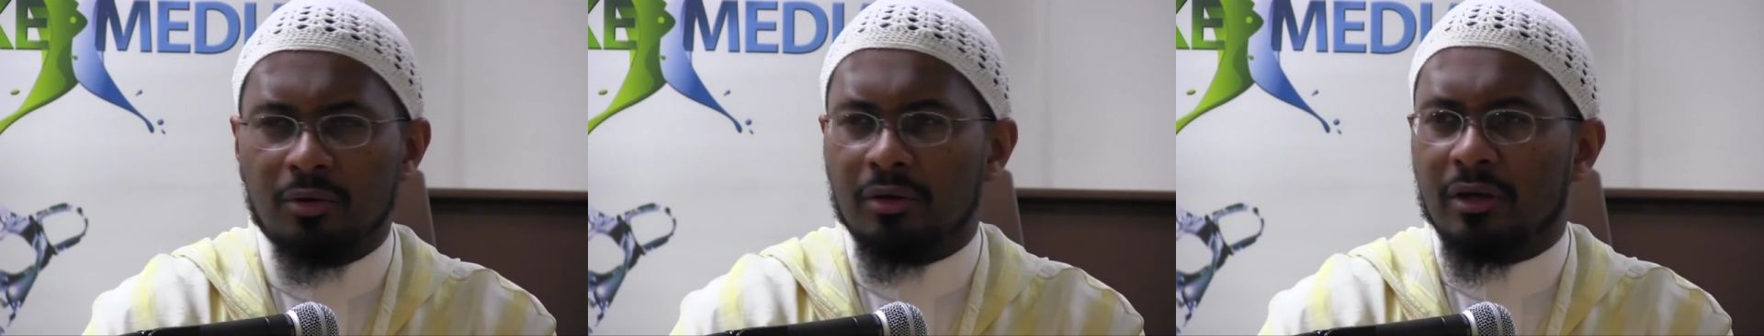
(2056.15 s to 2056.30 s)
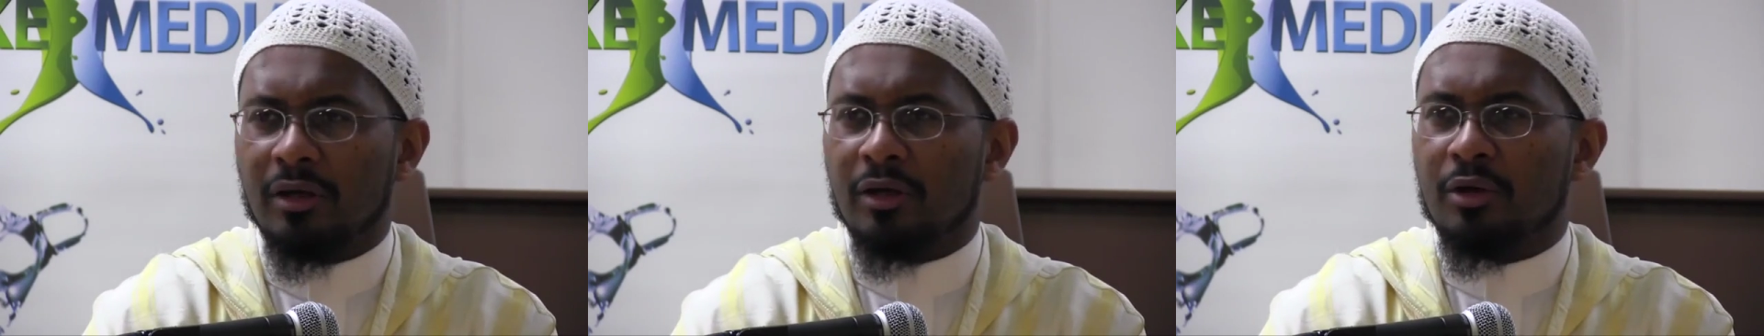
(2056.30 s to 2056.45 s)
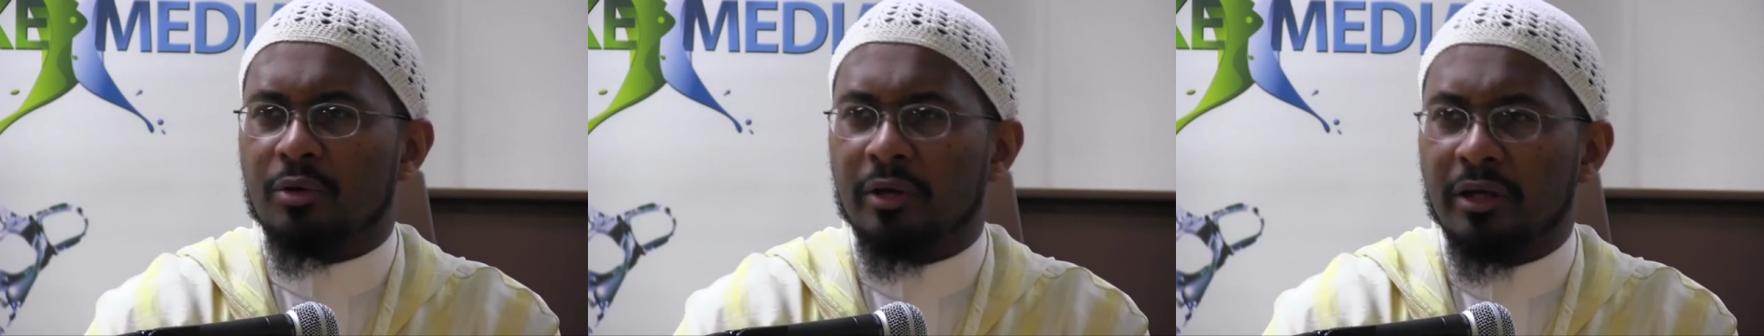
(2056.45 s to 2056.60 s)
You're
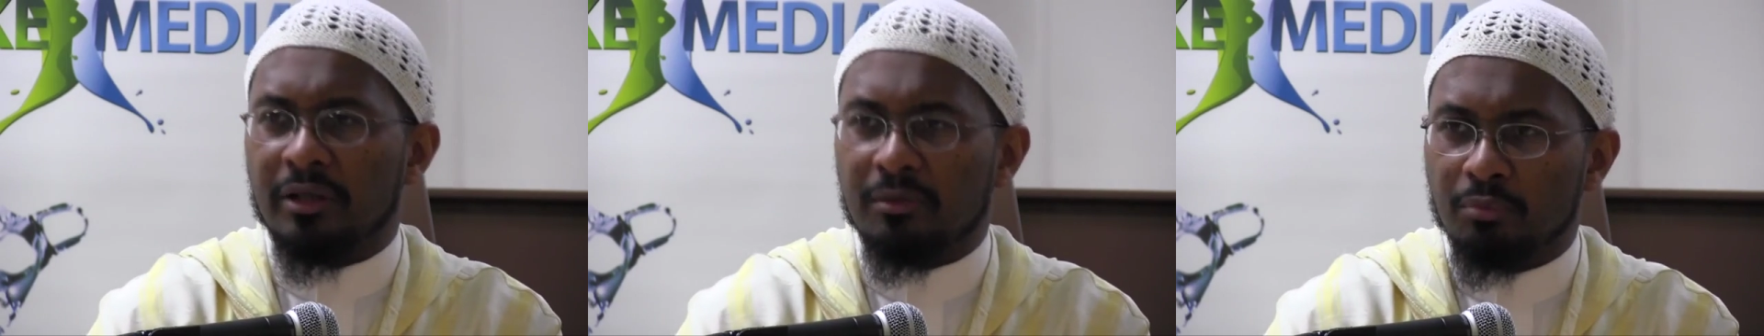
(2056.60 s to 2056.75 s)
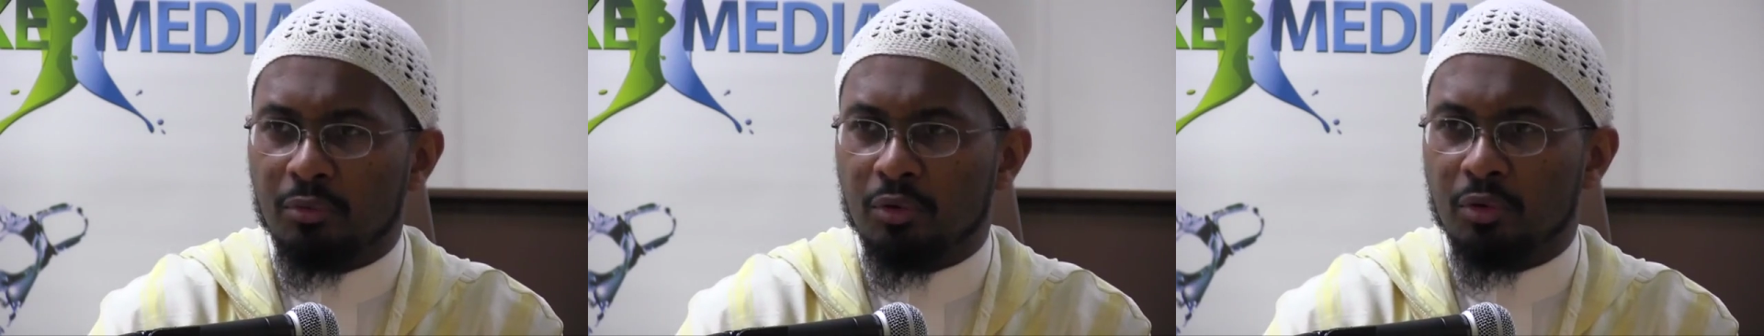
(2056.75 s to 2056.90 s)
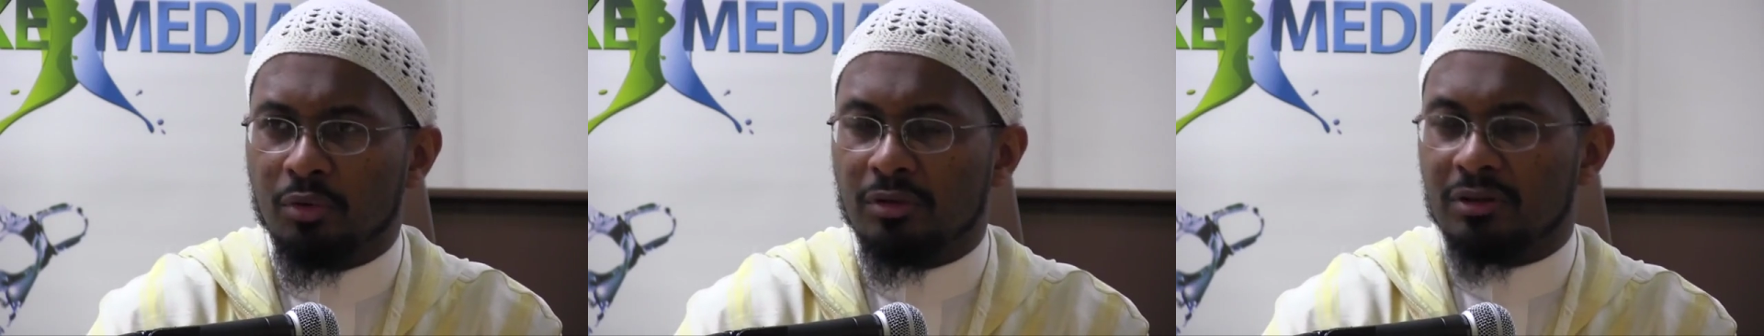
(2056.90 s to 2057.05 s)
in a
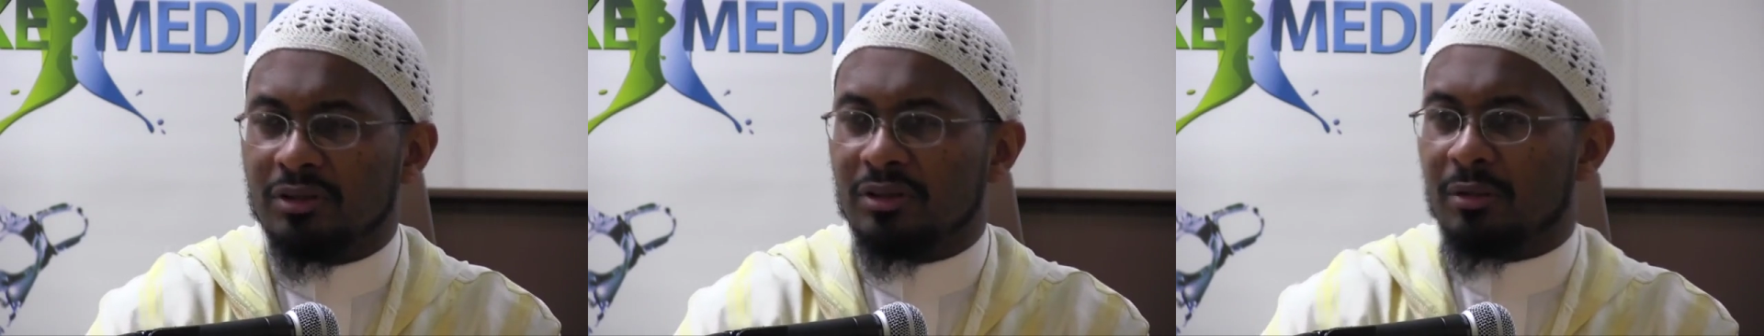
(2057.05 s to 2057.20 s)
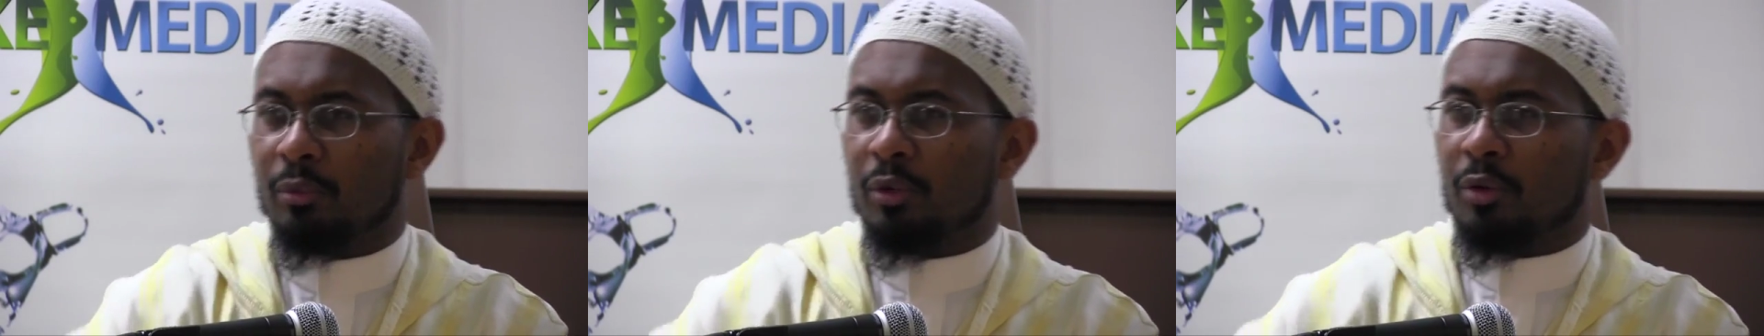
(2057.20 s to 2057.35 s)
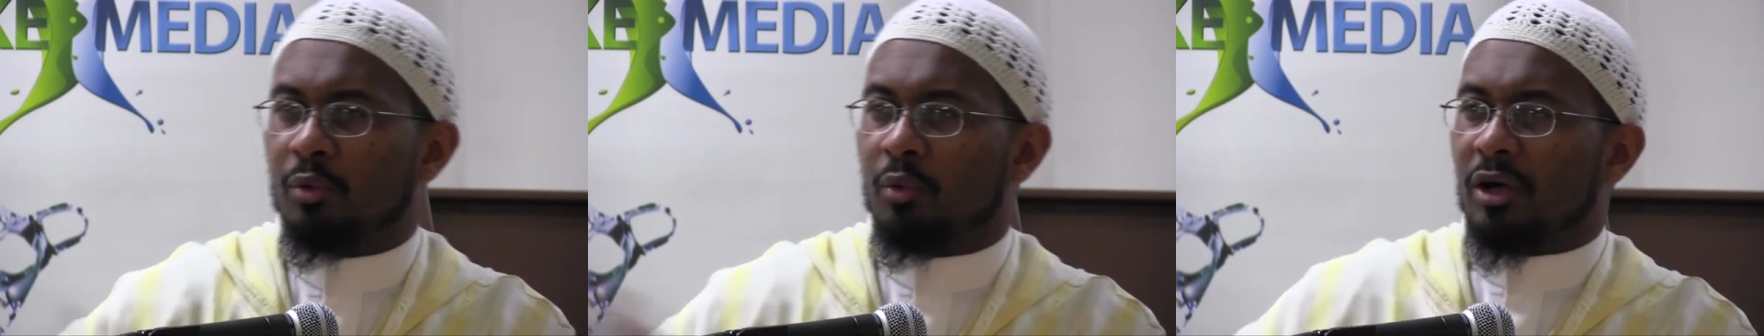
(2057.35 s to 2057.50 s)
great mood.
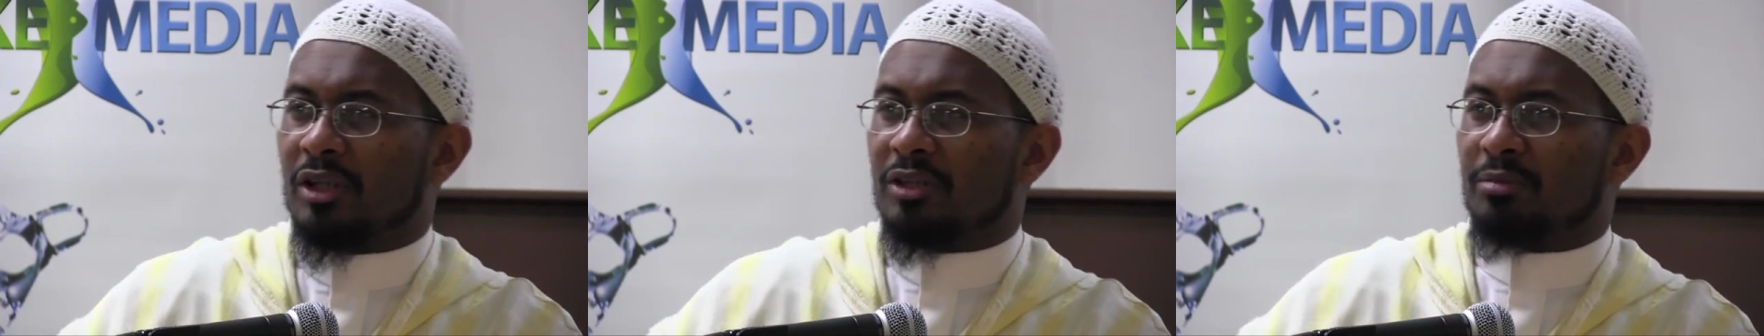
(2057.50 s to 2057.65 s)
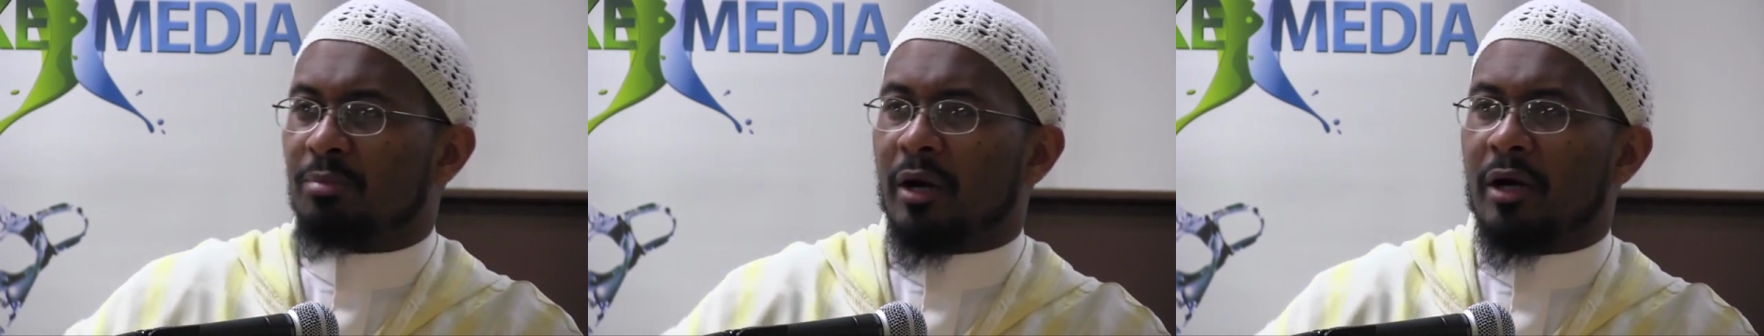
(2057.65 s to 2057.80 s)
Someone walks